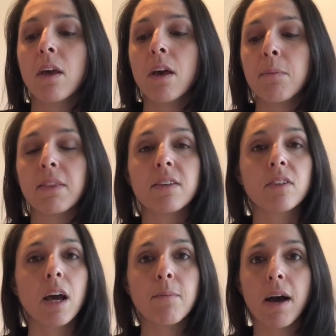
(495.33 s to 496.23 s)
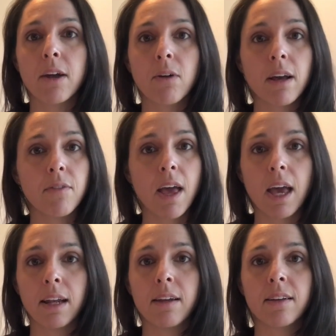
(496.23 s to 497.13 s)
But this time I don't have
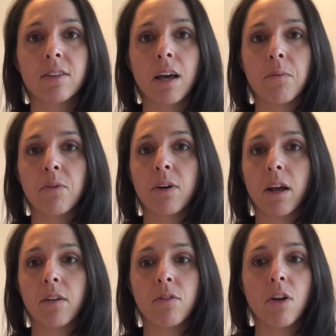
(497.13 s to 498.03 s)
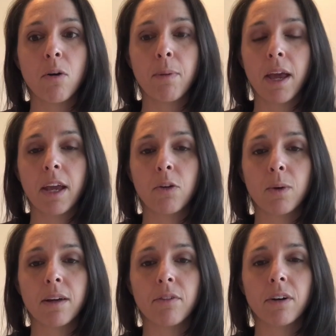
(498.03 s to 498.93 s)
any discomfort, I have no pain or
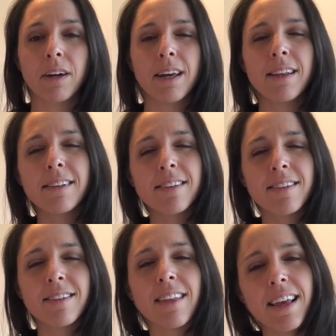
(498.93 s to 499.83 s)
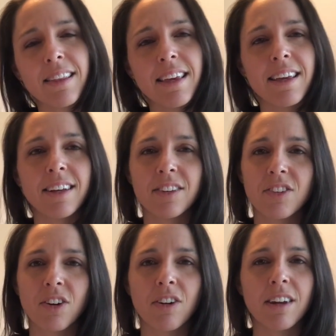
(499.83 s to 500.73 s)
whatever, and that's slightly
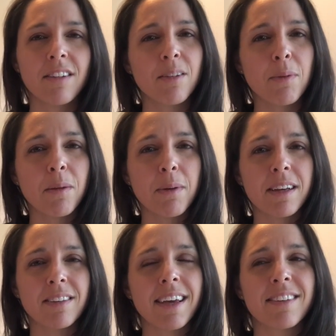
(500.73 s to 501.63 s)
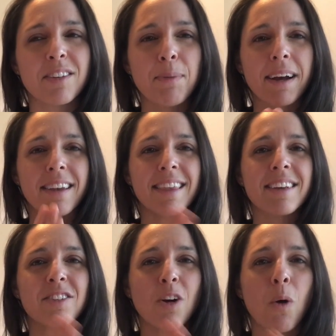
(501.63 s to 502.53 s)
concerning to me because I expect
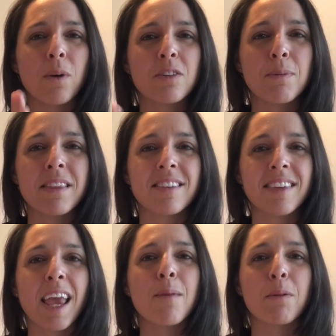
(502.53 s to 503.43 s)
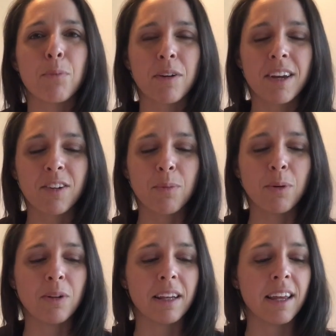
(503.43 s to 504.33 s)
things to always be the same and
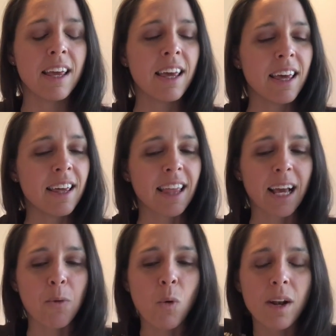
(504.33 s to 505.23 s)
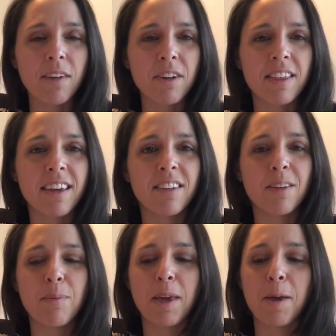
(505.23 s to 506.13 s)
predictable, and like I want everything to
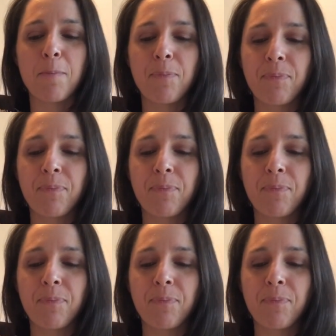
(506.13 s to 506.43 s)
be